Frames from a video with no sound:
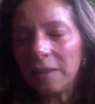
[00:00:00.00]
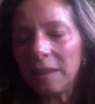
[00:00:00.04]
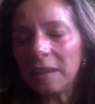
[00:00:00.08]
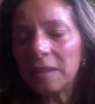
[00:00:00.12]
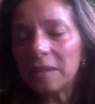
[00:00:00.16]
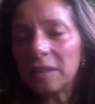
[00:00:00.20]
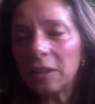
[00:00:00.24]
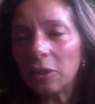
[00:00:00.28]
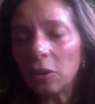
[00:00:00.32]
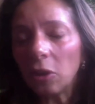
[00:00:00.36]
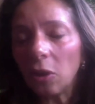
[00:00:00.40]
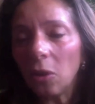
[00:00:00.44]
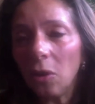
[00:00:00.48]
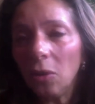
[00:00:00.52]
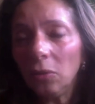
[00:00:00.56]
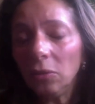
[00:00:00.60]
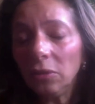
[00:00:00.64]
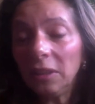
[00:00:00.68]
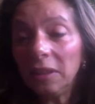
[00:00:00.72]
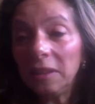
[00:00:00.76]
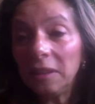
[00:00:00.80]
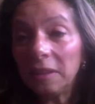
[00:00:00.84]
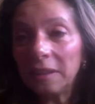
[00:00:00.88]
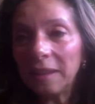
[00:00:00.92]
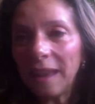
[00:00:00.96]
these are
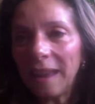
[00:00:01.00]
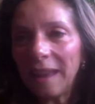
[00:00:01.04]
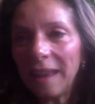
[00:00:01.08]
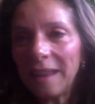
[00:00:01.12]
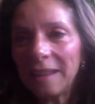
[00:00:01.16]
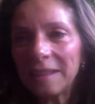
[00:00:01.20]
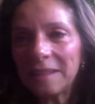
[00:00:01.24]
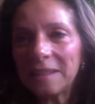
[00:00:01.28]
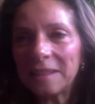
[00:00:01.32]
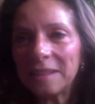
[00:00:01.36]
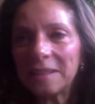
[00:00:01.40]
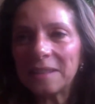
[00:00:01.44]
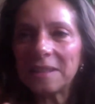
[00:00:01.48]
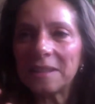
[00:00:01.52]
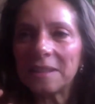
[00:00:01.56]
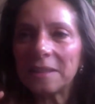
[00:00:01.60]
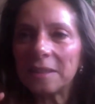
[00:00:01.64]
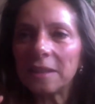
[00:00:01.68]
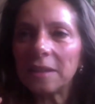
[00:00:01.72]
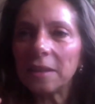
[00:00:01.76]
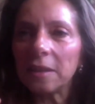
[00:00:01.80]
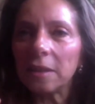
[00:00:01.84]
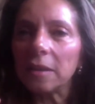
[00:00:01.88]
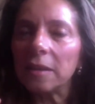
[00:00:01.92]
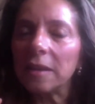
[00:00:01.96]
only the cases
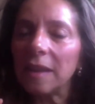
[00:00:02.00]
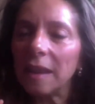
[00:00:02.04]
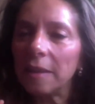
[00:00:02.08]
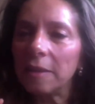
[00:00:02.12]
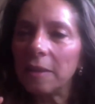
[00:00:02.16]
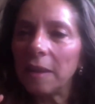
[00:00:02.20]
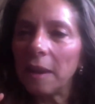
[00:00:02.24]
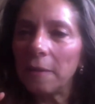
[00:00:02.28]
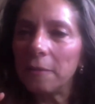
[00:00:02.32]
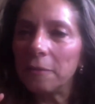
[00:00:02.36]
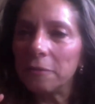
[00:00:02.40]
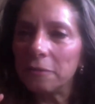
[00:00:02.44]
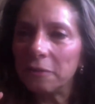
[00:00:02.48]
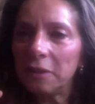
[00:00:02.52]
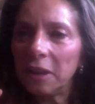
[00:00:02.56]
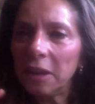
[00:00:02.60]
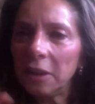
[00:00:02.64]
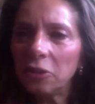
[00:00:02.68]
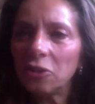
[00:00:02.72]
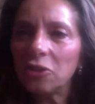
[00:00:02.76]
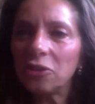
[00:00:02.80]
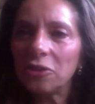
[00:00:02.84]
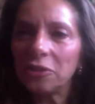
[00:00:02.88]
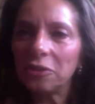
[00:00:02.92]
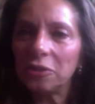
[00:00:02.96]
that have
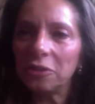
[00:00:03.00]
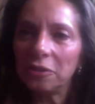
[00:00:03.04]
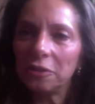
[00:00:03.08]
reached.